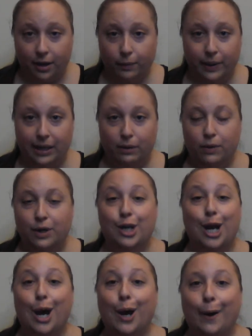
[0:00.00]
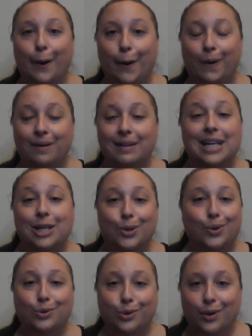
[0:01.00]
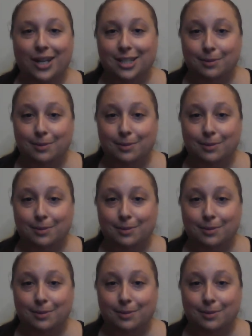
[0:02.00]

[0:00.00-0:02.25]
We don't know who Lucas